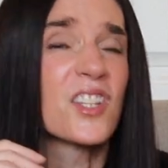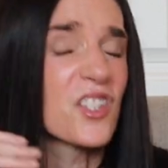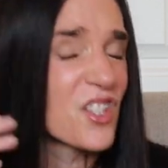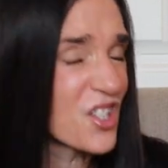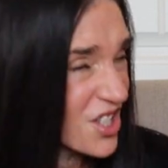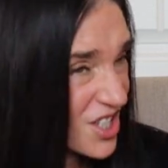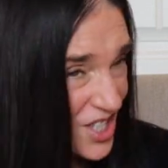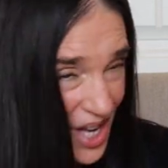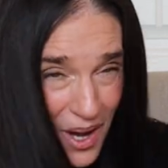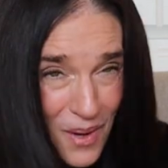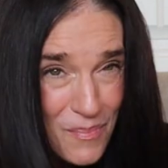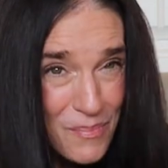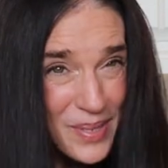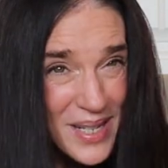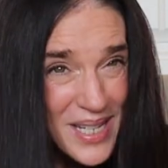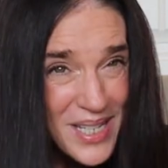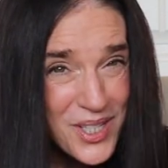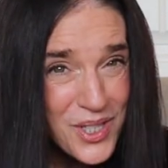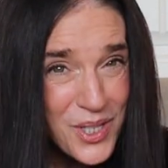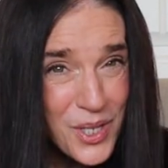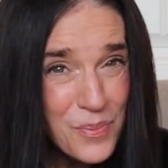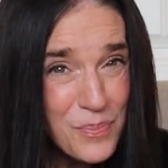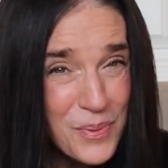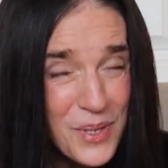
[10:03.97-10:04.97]

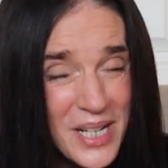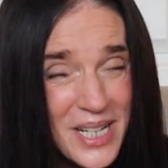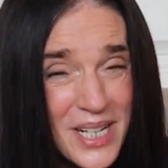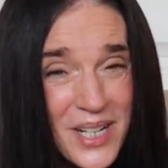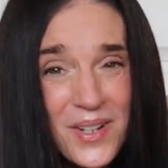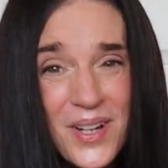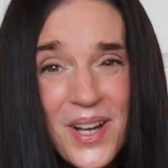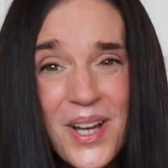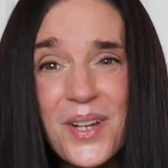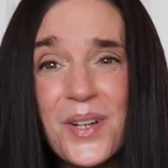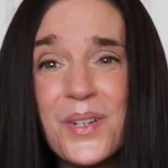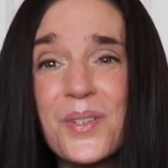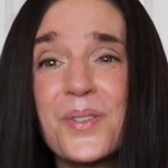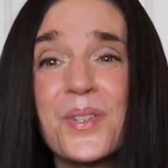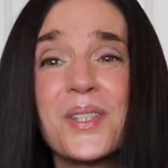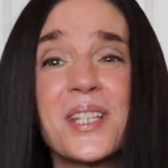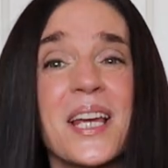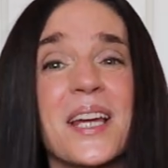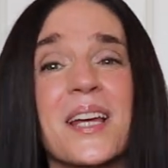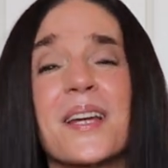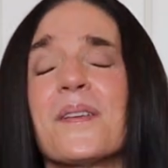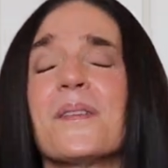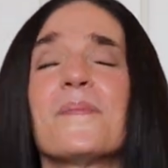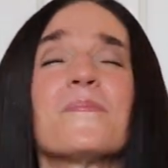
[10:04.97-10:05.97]
Zombie
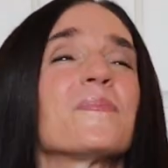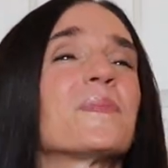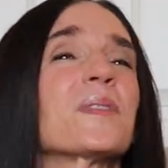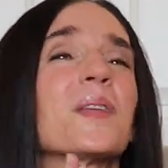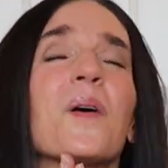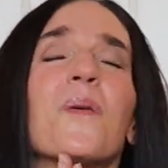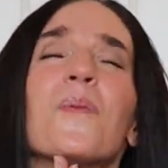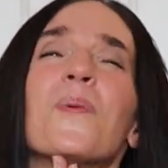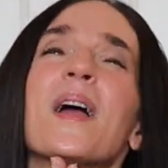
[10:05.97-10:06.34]
superheroes?